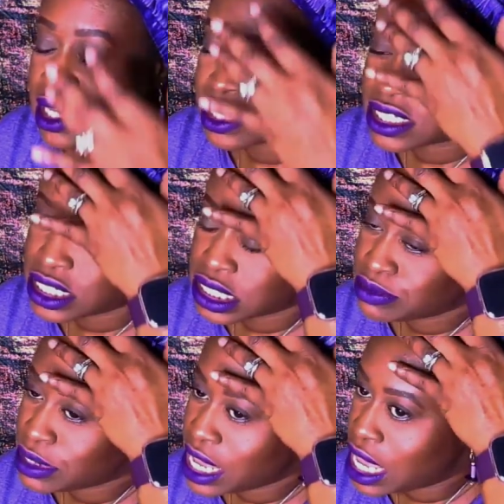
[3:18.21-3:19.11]

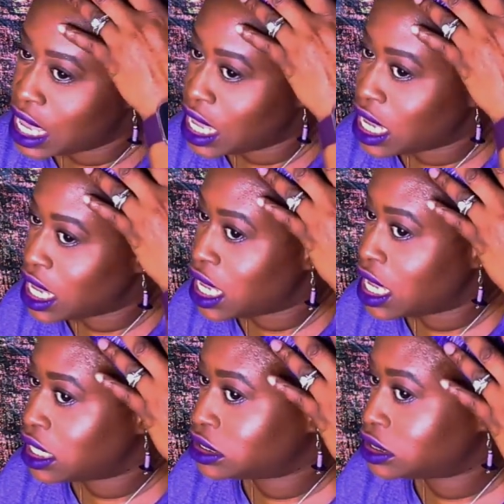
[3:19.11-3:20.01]

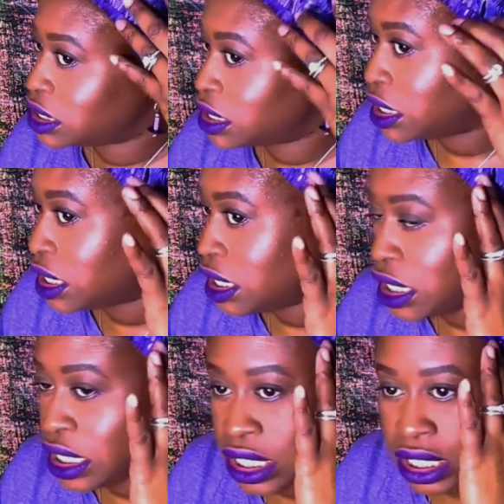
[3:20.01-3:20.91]

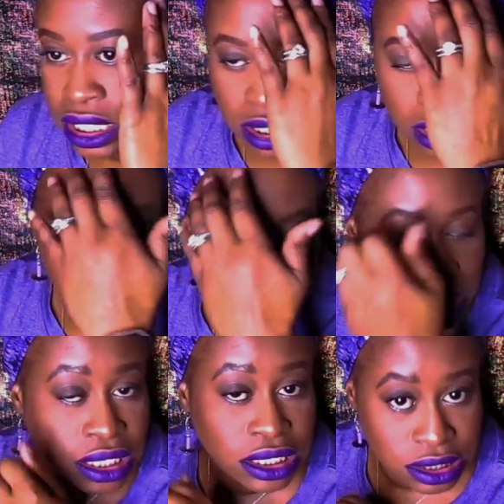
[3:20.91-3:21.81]
especially
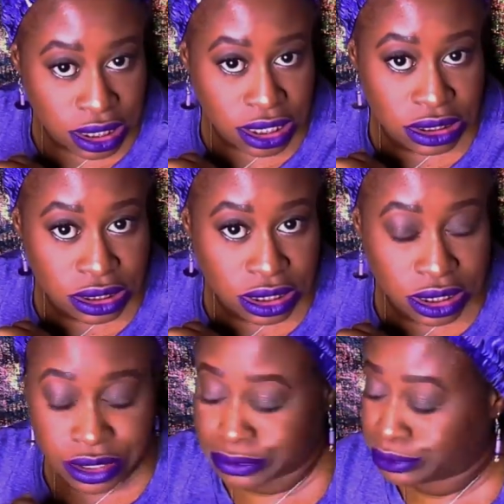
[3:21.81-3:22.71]
in these edges
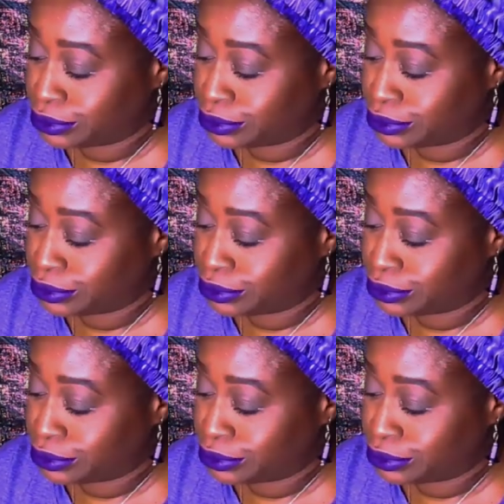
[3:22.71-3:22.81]
here.